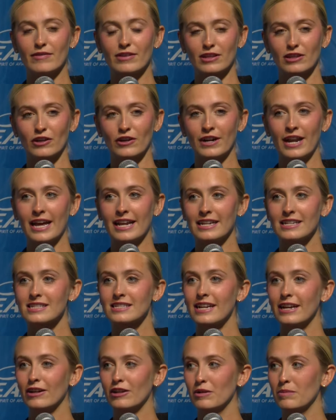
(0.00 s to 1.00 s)
to learn how to
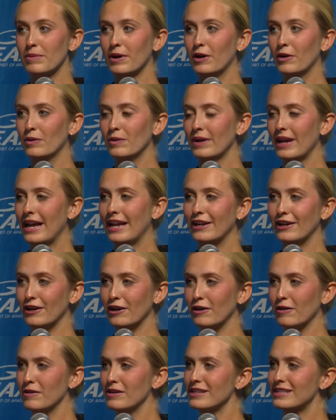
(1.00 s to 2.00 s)
sail a boat, and
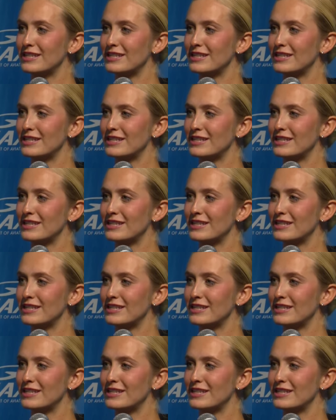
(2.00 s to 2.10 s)
you're a